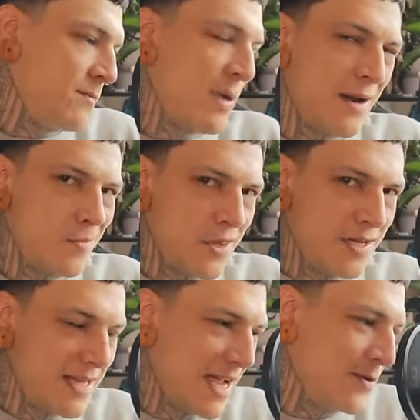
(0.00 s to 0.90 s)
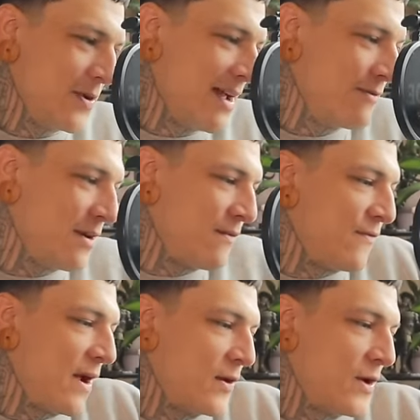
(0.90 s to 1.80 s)
Bottom of the deck, we have a
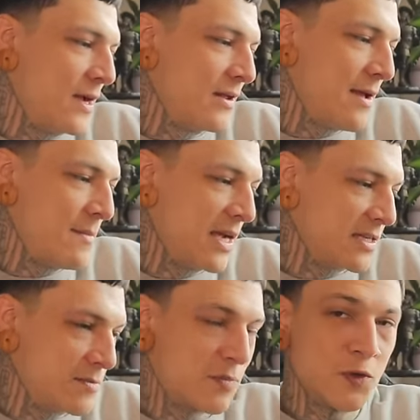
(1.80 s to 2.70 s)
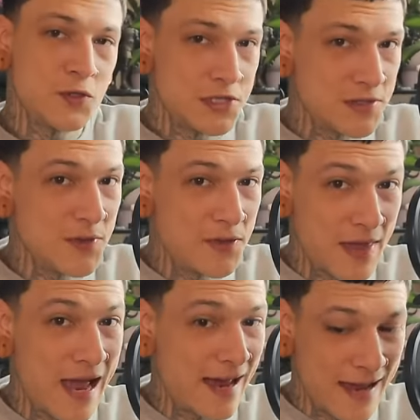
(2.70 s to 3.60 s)
fiery climax approaches with
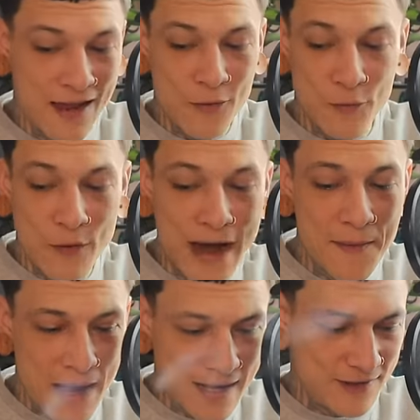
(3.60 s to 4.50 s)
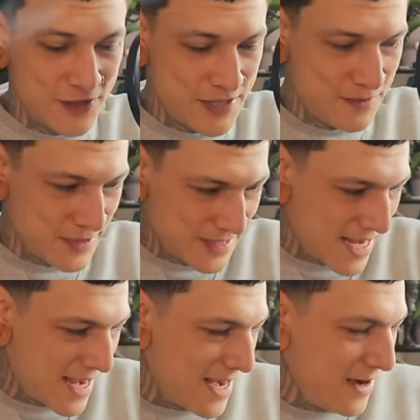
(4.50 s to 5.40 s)
that Ram energy, with
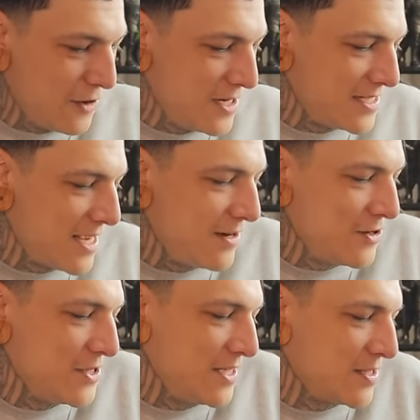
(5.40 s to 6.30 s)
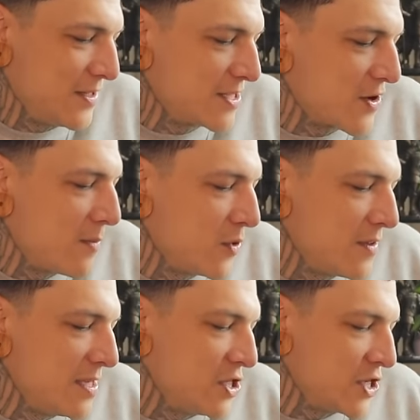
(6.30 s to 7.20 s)
that Aries energy. So let's grab one of
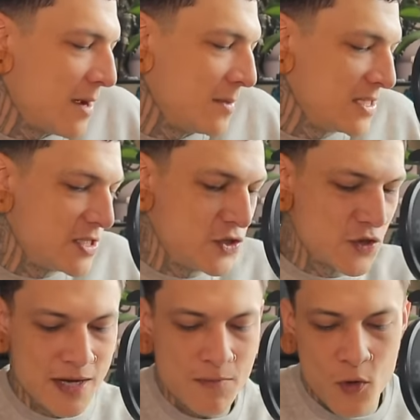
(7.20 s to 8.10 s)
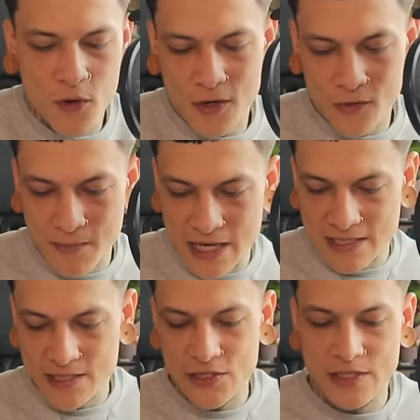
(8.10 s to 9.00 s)
these shaman's dream oracle
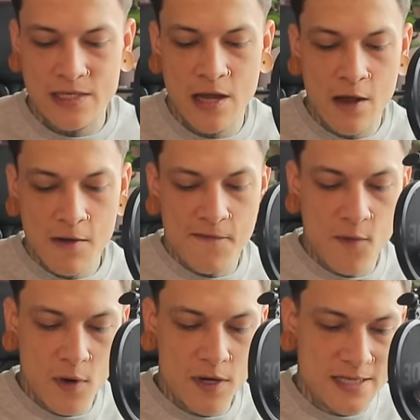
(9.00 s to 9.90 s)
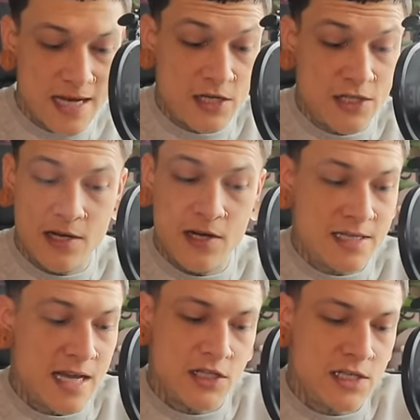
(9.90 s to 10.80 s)
messages for Sagittarius.
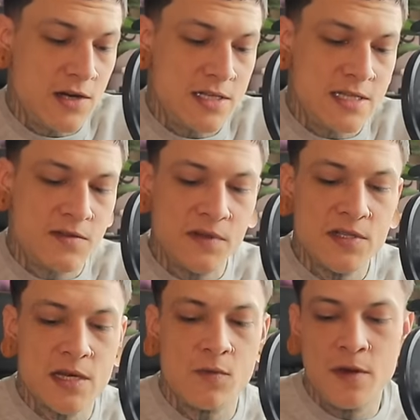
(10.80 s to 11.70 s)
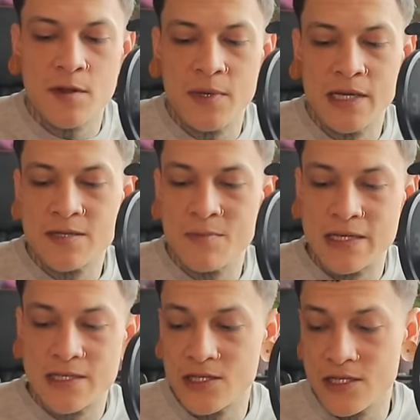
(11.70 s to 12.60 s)
Sagittarius, this feels like one of the biggest
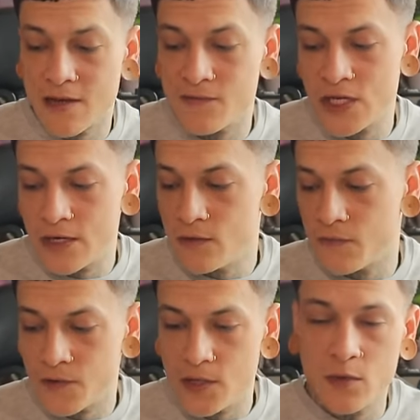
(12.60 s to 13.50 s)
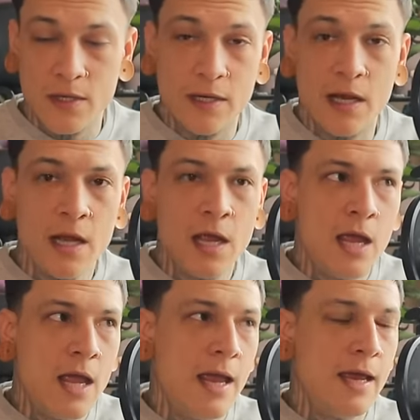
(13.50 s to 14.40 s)
messages I've channeled for you
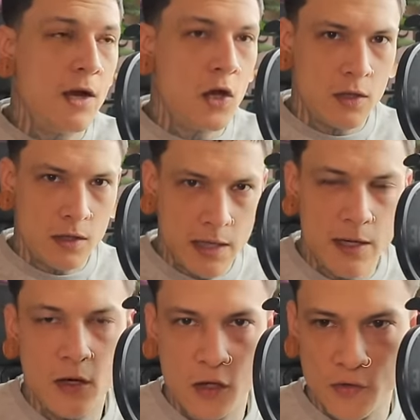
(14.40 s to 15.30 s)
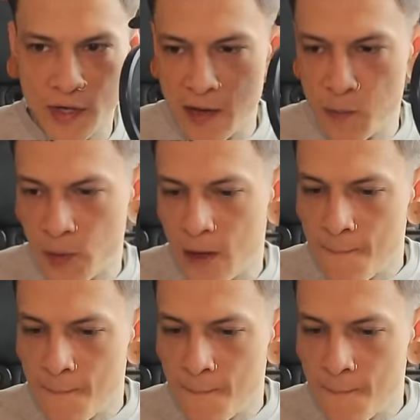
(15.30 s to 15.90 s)
in a grip.